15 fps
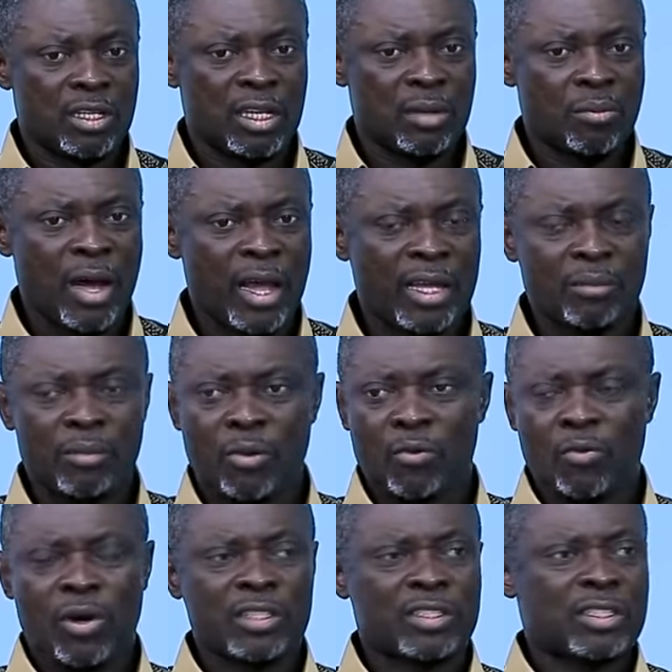A by but
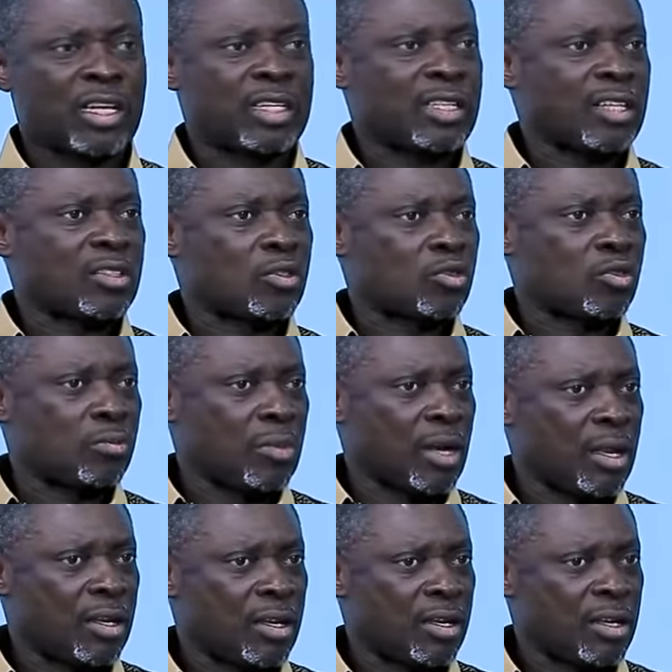washers as a summa.
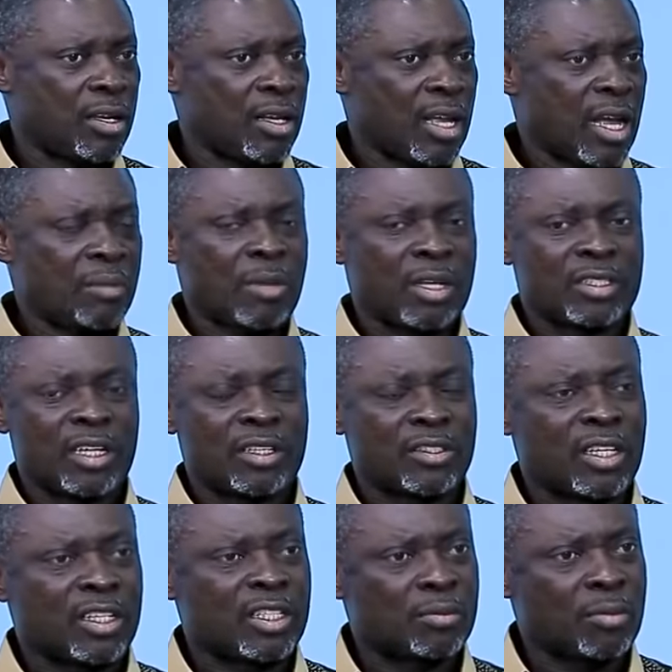I must
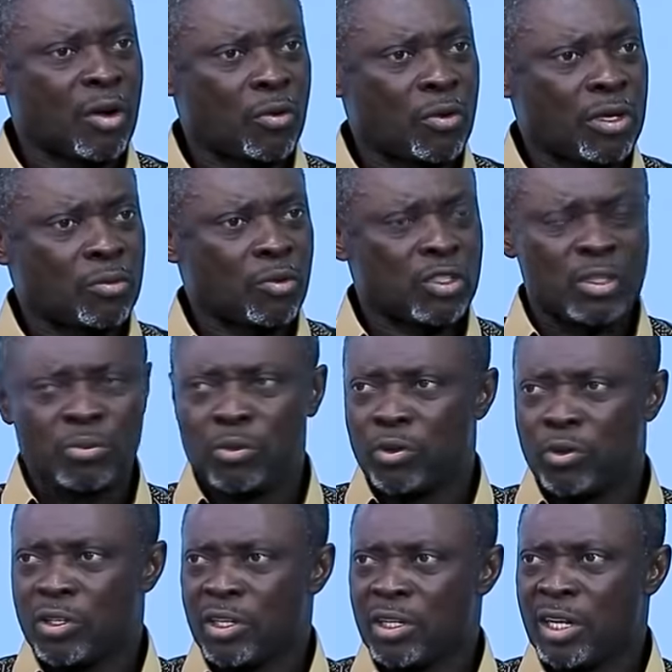associate my column because it will
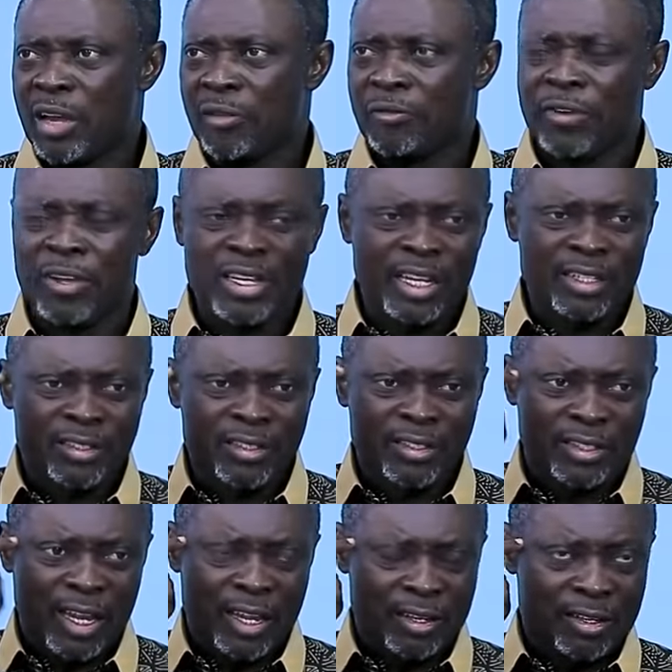need a financer.